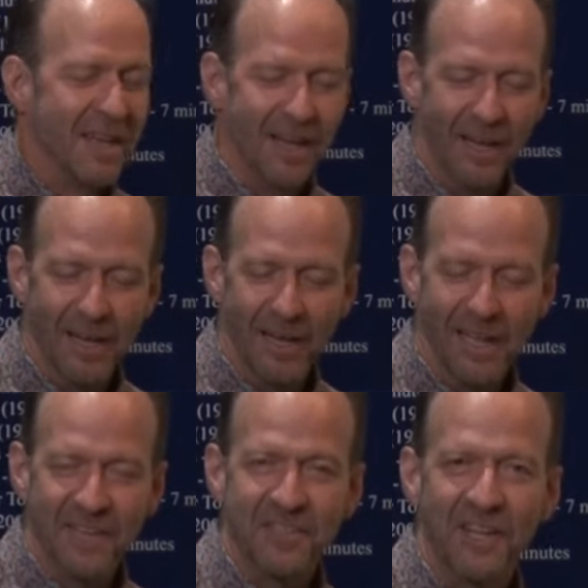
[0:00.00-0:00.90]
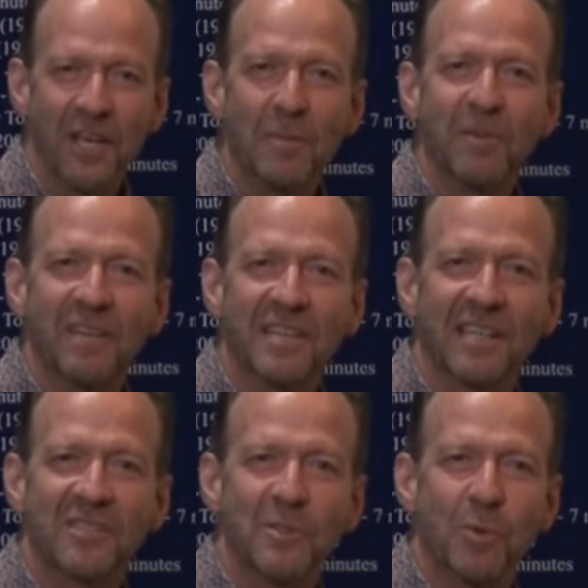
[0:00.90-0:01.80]
Uh, and as I come to the
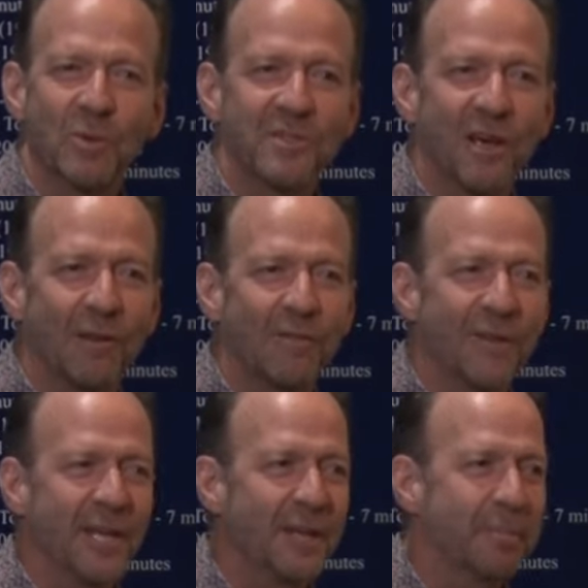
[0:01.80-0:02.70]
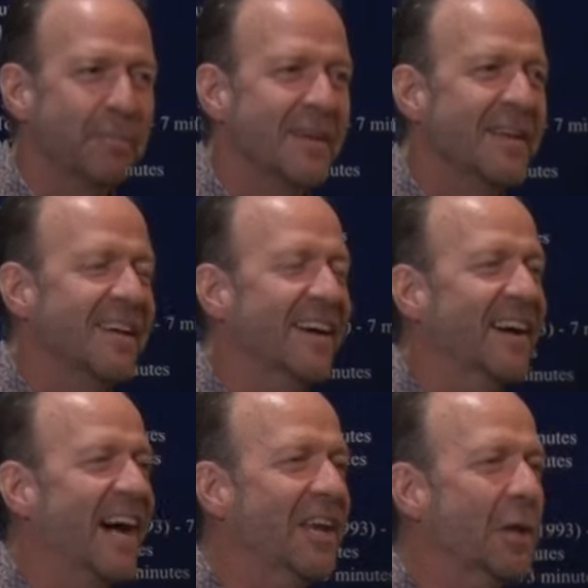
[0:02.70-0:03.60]
Texas Sports Hall of Fame,
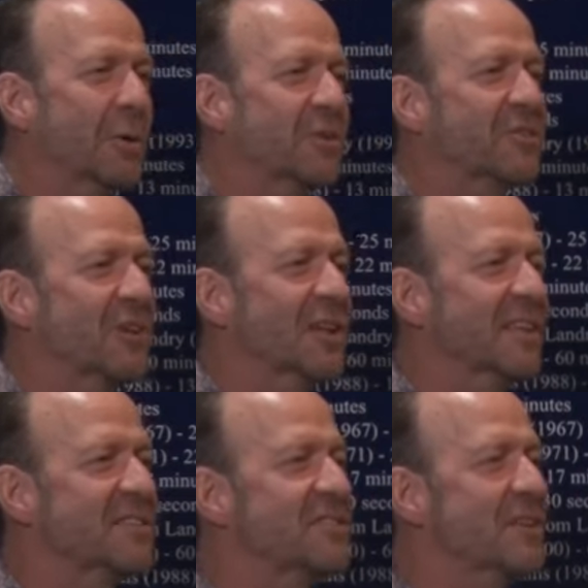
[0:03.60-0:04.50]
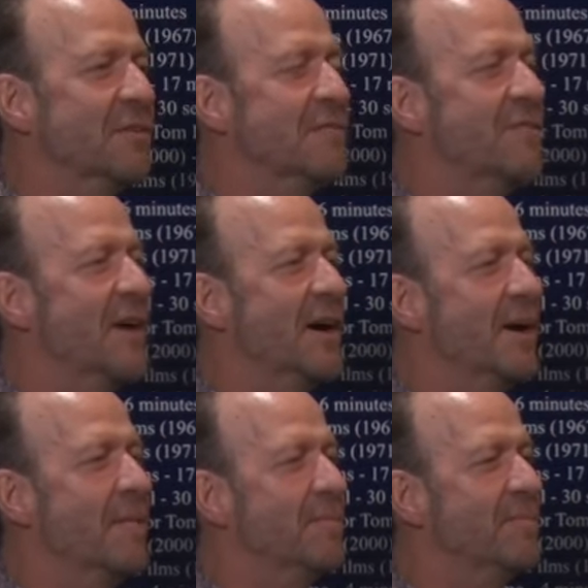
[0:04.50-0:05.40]
I noticed the list
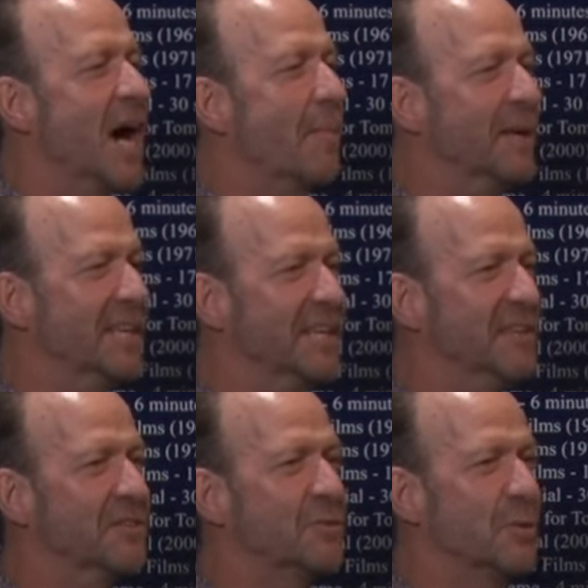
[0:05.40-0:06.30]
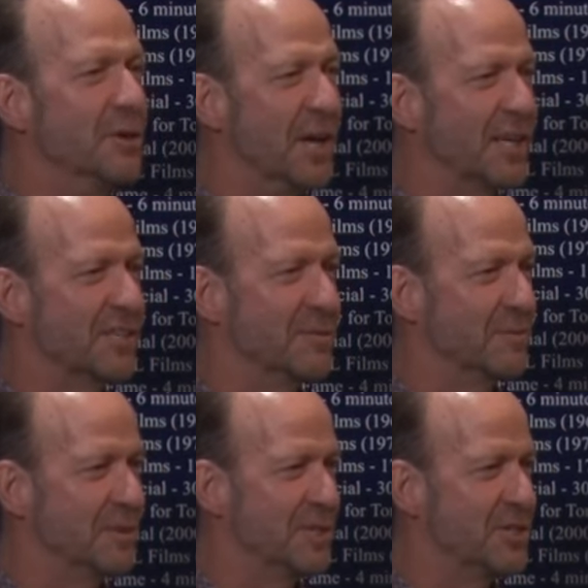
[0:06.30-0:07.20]
of nominees for induction
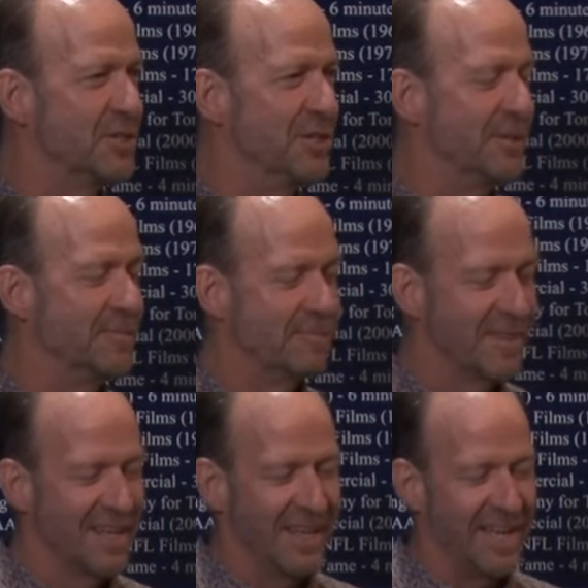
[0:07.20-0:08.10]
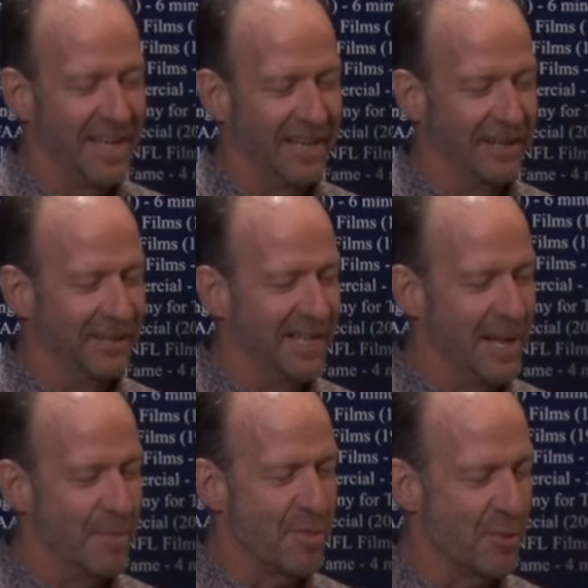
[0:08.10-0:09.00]
for this year and
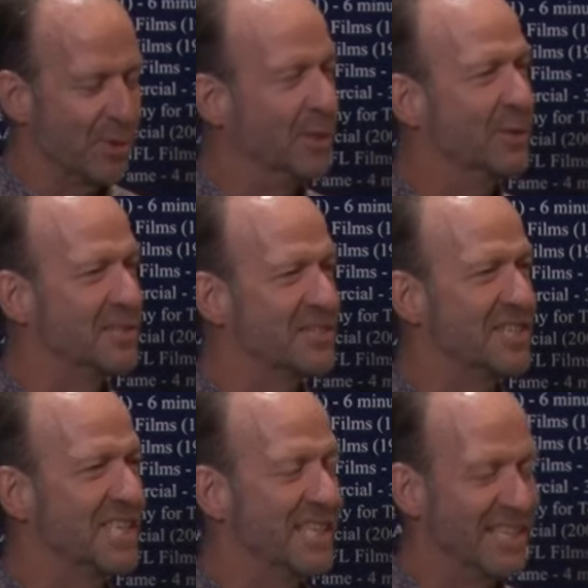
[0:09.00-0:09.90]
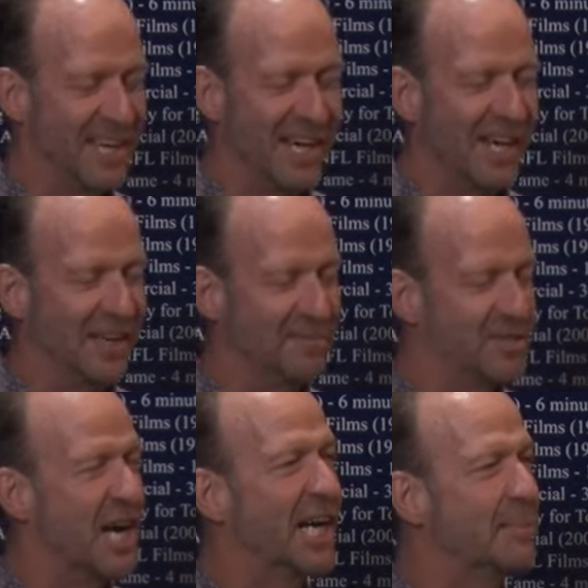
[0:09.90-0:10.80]
am thrilled to see uh,
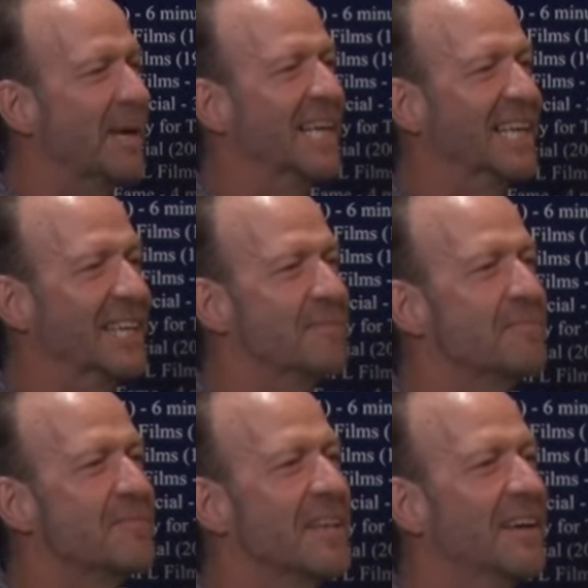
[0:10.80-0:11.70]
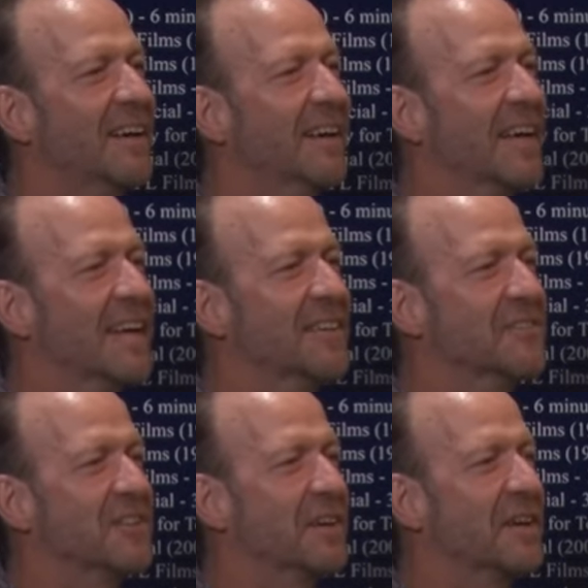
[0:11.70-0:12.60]
Johnny Bailey uh,
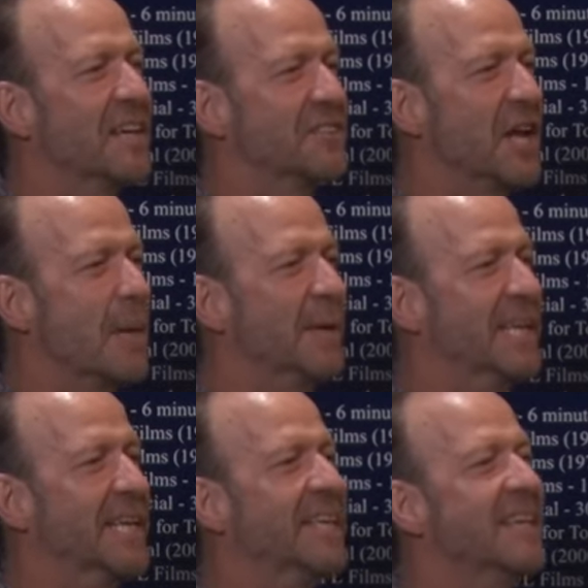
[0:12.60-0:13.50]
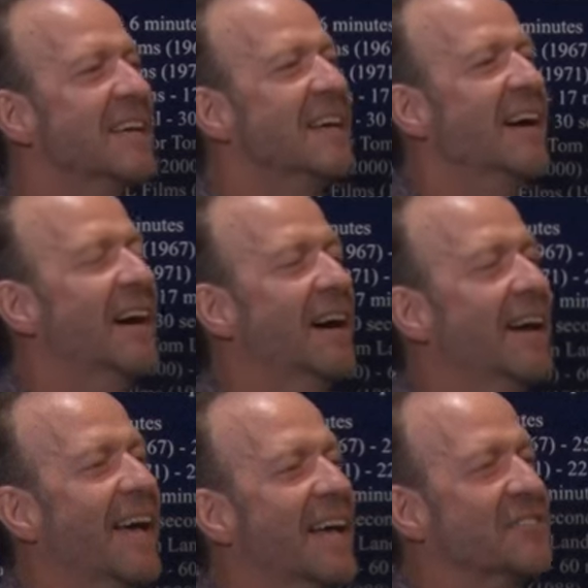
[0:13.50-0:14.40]
as, a, uh, as a nominee.
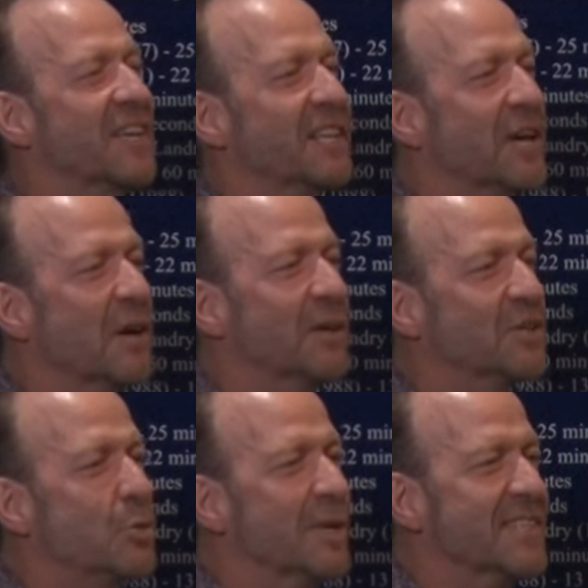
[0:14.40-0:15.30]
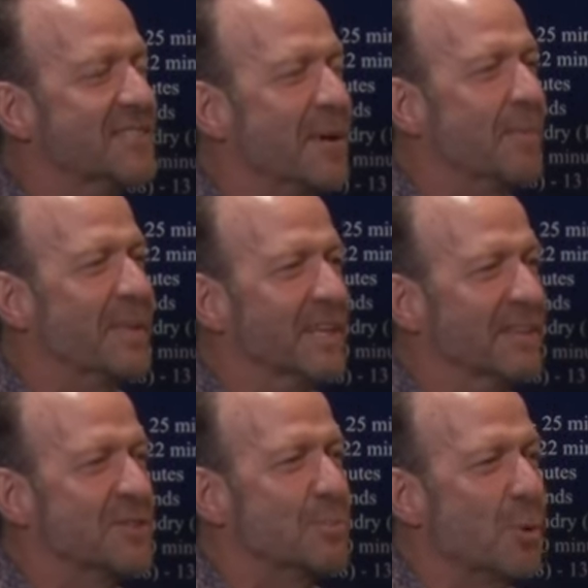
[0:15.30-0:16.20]
Uh, as a young 20
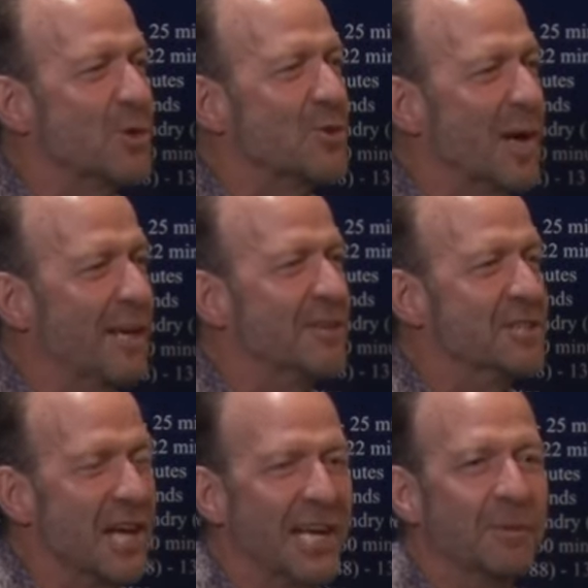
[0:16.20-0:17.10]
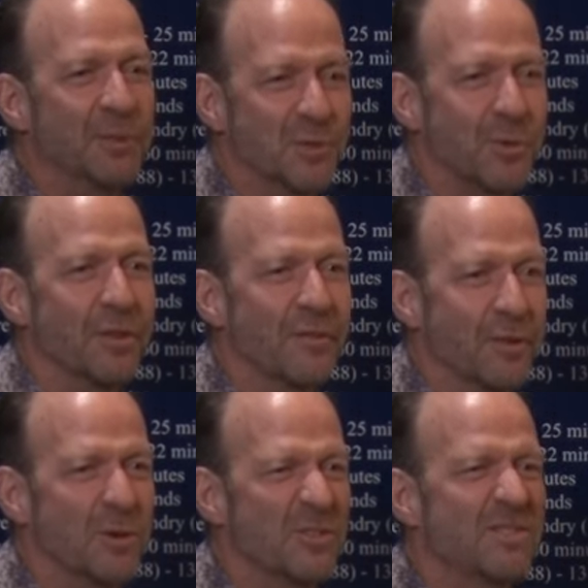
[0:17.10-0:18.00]
something sports writer, Johnny was one of the
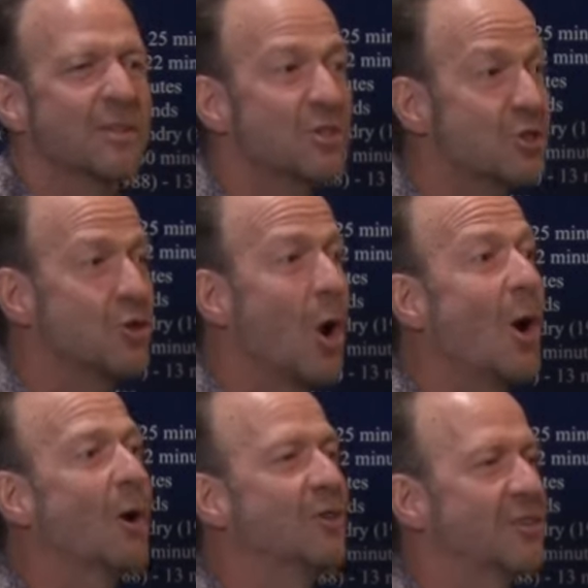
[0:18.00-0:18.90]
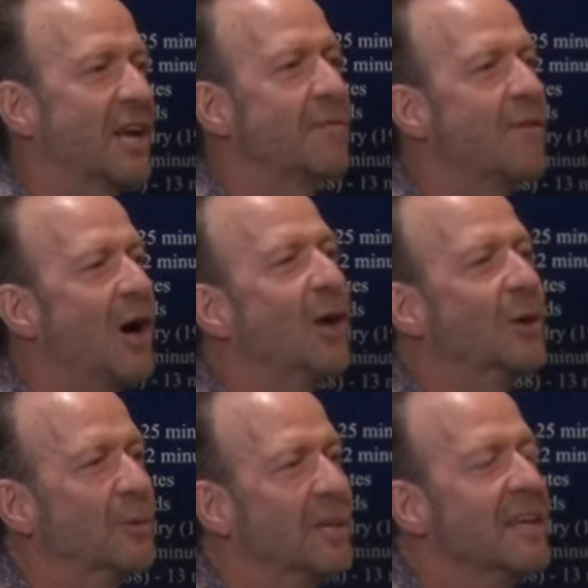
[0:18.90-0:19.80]
first stars that I
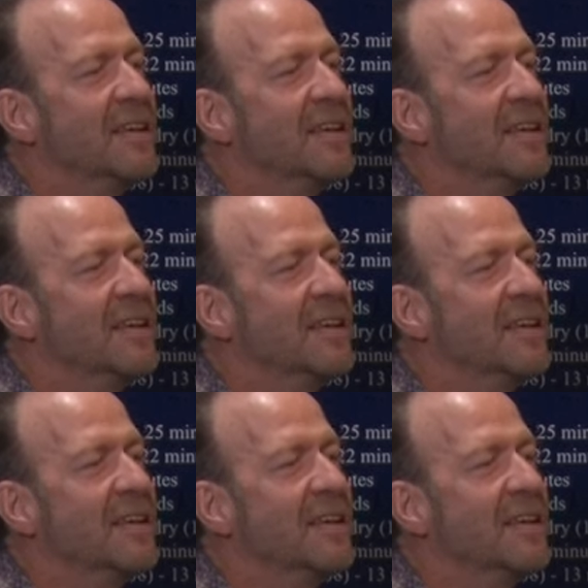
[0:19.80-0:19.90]
followed.